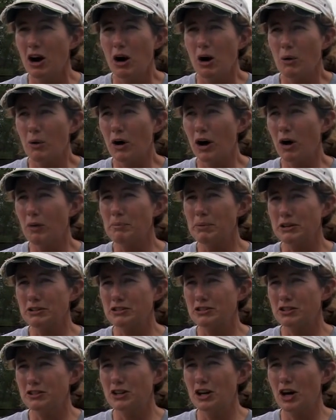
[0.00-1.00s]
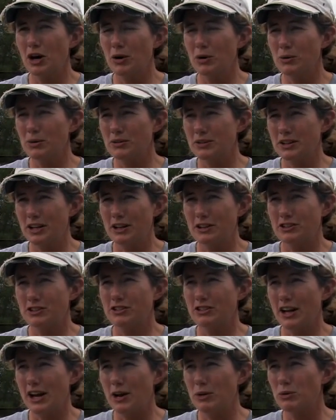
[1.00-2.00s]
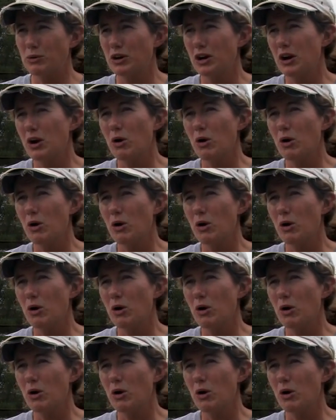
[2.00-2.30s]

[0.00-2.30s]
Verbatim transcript: will help us to know and understand